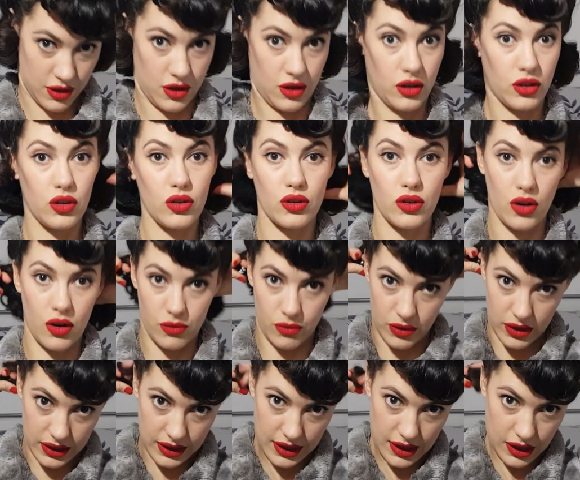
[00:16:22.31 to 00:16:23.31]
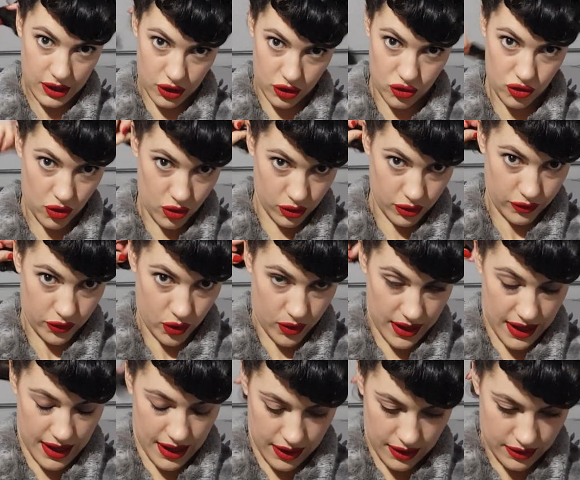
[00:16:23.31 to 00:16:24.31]
You're not really in control of your
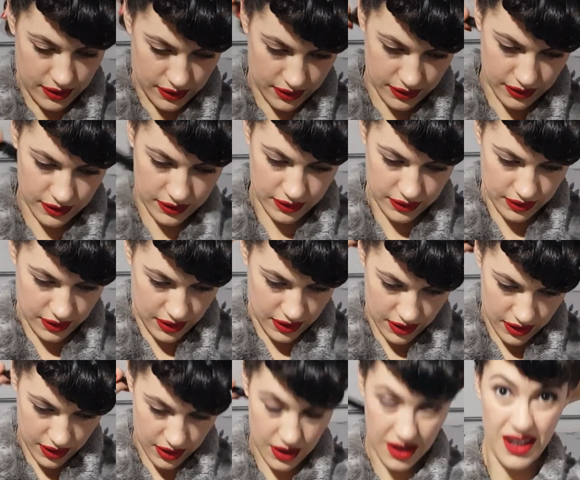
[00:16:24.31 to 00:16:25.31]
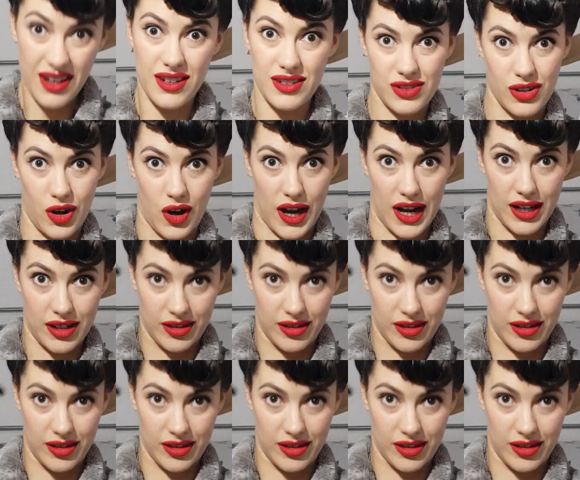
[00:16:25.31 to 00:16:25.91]
hair. Sorry.